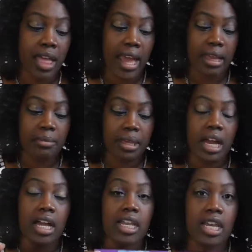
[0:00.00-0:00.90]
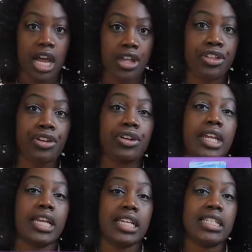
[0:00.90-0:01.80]
that could be another
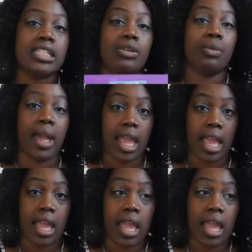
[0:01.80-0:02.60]
easy way